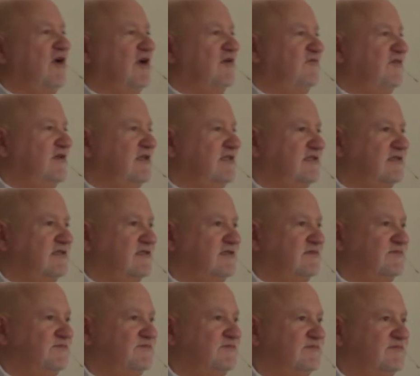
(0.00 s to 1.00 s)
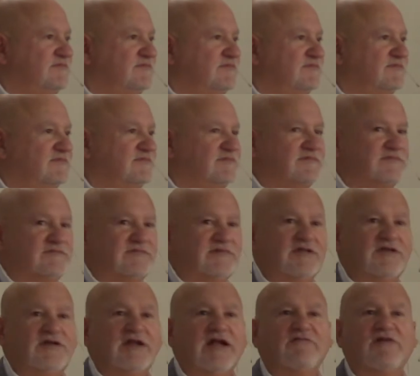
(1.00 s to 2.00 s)
of it,
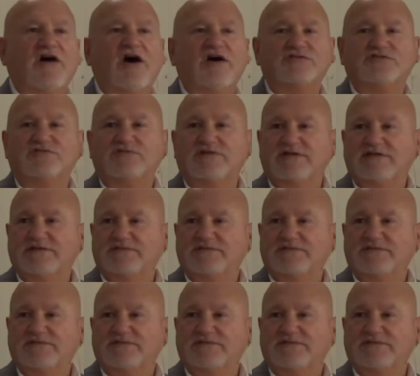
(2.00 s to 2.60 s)
you'd have 100.